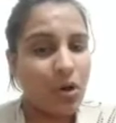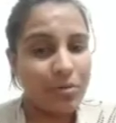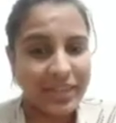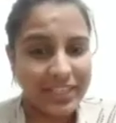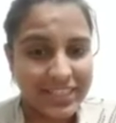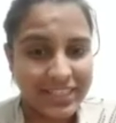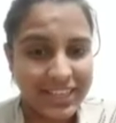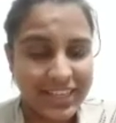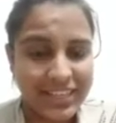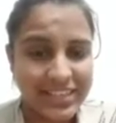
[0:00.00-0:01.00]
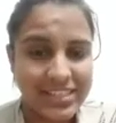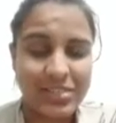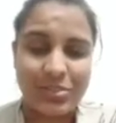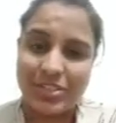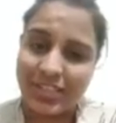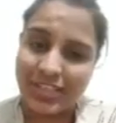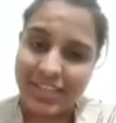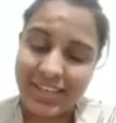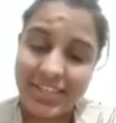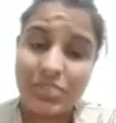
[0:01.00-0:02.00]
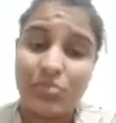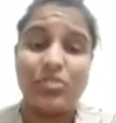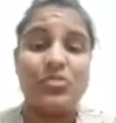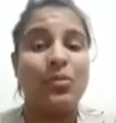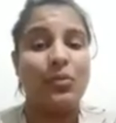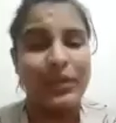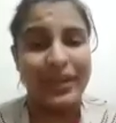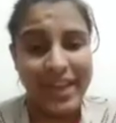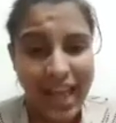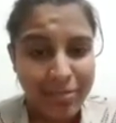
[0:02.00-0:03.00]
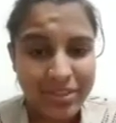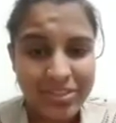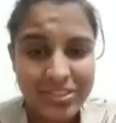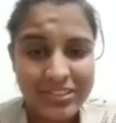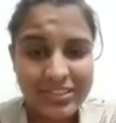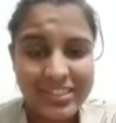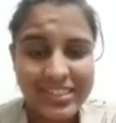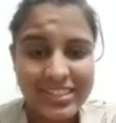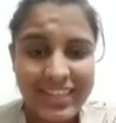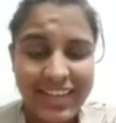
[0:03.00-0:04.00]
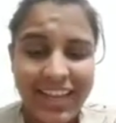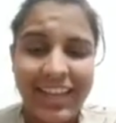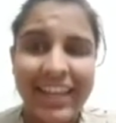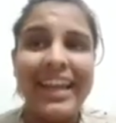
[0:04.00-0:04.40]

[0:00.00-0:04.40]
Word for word: all my dear kids. So dear kids, wish you a very happy Children's Day.